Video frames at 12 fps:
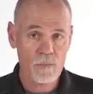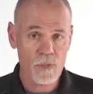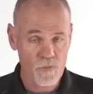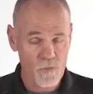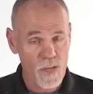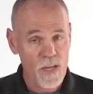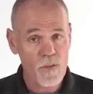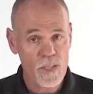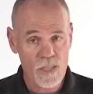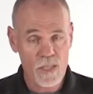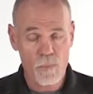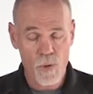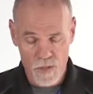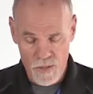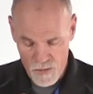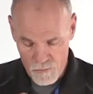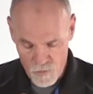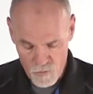But a very key part of
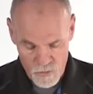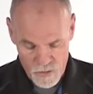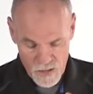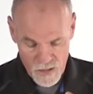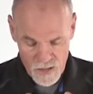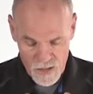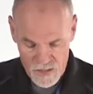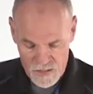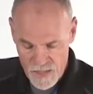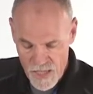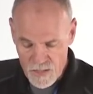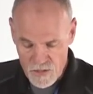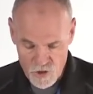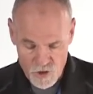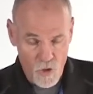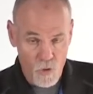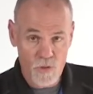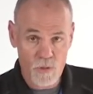that movement is that
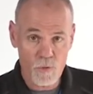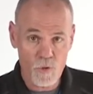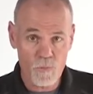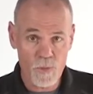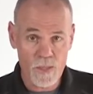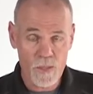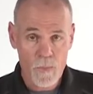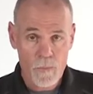shoulder movement.